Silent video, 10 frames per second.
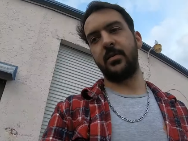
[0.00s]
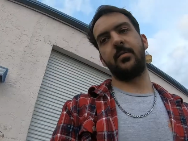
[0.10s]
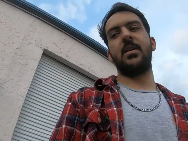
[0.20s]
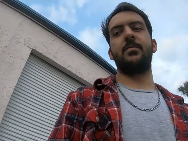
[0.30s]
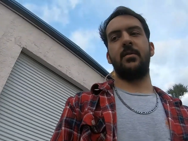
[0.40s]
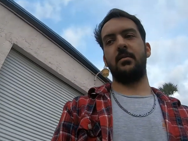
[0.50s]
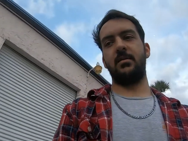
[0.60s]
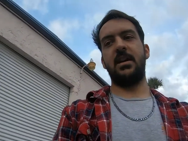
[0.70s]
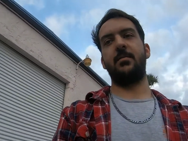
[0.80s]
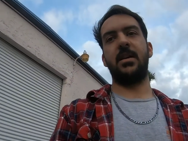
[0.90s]
some type of
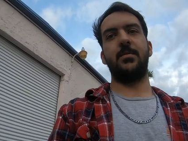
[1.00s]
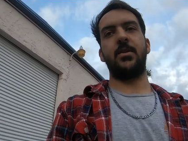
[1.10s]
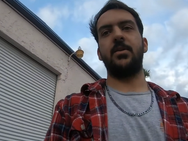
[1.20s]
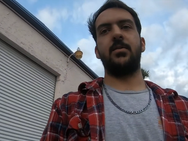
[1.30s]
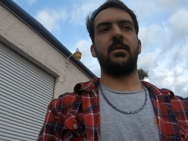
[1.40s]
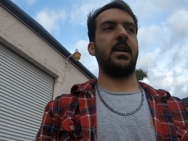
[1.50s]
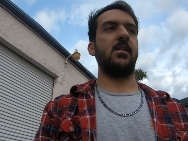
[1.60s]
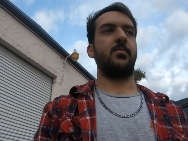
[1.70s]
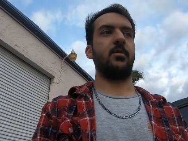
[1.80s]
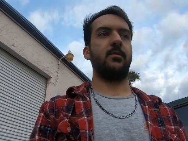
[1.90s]
time lapse changing this
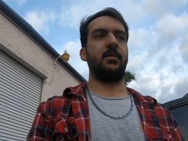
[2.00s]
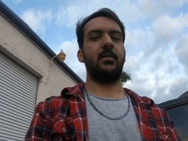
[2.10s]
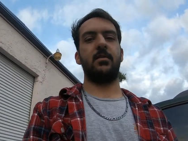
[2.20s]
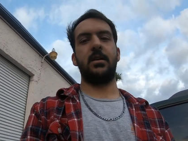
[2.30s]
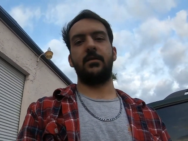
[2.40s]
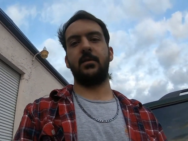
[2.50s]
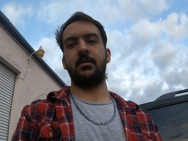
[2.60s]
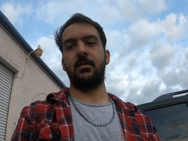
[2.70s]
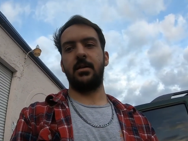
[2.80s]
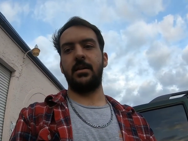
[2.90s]
caliper over, so you don't have to
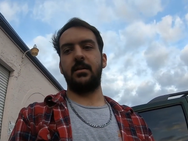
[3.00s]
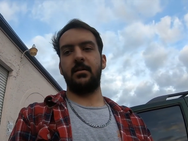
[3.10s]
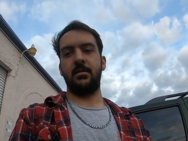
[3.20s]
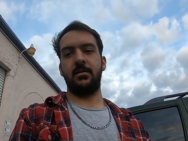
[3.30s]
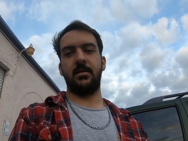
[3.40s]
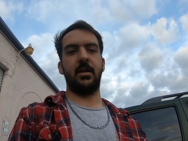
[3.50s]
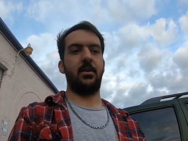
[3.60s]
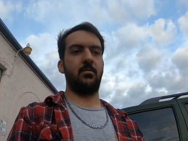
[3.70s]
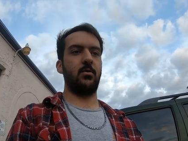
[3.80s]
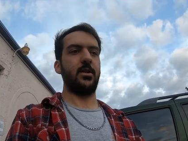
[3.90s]
sit
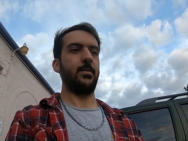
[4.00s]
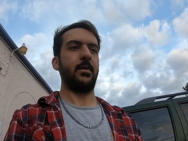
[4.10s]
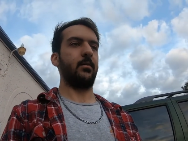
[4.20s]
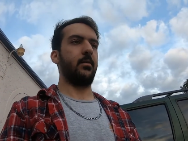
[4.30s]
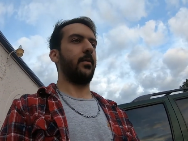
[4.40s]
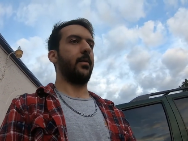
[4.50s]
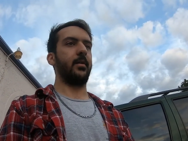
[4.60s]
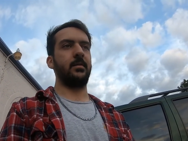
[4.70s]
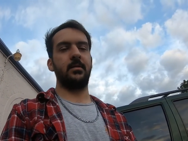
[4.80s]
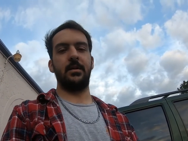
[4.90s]
here and watch me do the whole
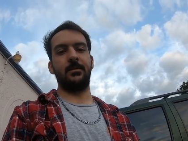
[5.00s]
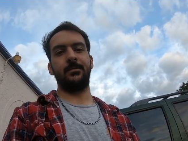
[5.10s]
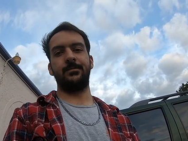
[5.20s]
thing. So.